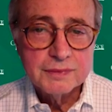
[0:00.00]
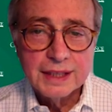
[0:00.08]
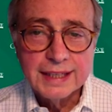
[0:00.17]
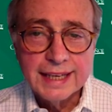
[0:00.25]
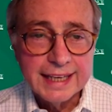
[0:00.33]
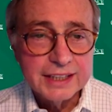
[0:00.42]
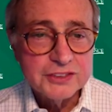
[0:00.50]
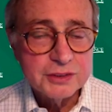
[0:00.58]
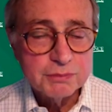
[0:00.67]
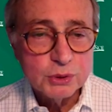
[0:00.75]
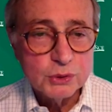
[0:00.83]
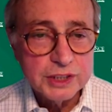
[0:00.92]
enhance
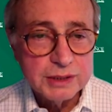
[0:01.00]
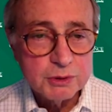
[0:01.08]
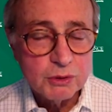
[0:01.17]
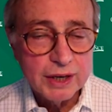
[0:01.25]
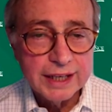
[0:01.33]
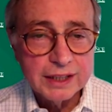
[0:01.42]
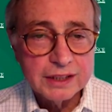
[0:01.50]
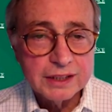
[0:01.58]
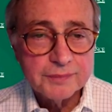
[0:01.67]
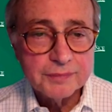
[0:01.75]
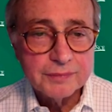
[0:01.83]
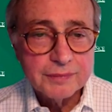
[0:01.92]
employee morale,
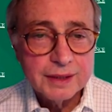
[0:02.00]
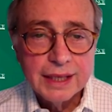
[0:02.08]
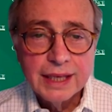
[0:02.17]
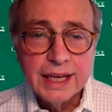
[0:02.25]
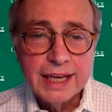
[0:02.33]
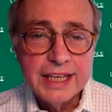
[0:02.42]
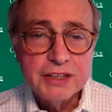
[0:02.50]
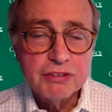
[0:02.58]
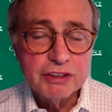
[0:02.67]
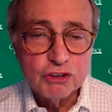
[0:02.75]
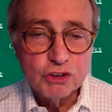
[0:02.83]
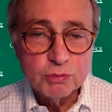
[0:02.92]
aid
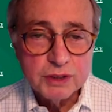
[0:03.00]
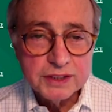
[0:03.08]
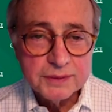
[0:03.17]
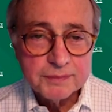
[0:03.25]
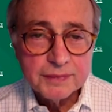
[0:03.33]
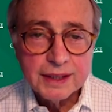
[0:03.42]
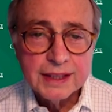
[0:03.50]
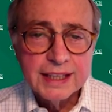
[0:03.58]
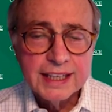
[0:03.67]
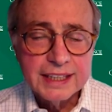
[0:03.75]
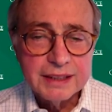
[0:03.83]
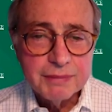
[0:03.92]
recruitment,
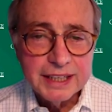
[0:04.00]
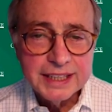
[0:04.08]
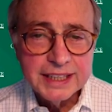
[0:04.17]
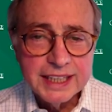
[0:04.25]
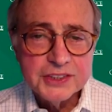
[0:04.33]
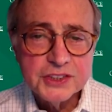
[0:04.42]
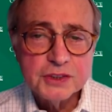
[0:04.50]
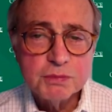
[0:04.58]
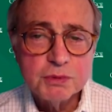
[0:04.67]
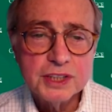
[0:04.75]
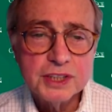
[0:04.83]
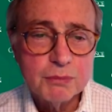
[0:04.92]
and in many cases
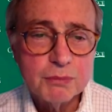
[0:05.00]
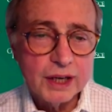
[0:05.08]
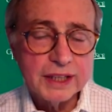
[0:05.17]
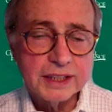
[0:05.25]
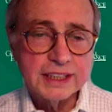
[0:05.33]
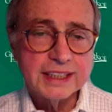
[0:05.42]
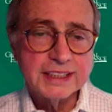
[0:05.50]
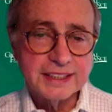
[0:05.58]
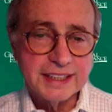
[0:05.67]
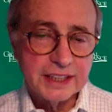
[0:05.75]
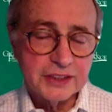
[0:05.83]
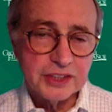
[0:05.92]
present marketing and
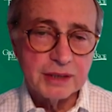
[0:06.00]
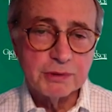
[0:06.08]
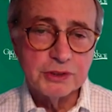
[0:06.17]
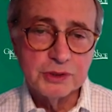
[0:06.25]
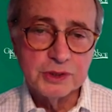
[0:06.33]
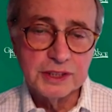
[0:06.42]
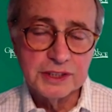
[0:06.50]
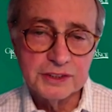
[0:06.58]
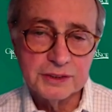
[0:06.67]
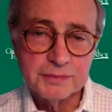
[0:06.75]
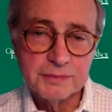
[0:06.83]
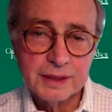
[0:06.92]
sales
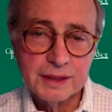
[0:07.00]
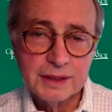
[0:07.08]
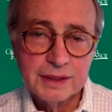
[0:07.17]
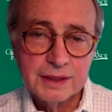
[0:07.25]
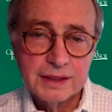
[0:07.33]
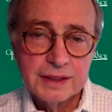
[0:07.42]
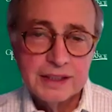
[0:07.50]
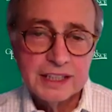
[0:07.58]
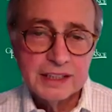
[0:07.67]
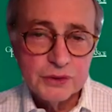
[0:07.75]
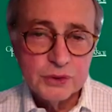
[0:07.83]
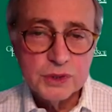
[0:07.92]
opportunities. And
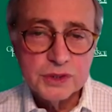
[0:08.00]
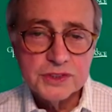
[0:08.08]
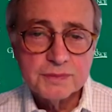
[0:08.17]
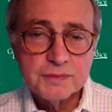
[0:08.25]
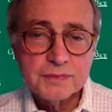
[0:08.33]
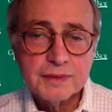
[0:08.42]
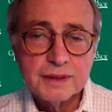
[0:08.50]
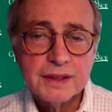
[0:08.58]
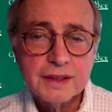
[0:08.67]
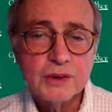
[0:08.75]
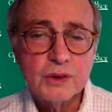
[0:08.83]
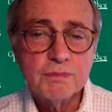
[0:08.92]
of course,
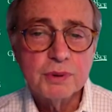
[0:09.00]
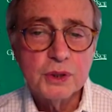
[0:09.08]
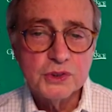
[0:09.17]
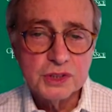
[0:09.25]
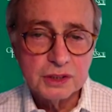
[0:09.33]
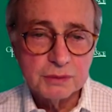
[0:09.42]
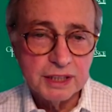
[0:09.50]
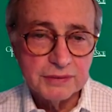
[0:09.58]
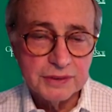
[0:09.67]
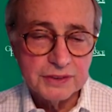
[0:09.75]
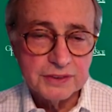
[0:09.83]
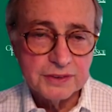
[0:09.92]
there are personal
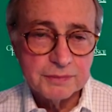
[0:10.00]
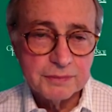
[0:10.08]
benefits.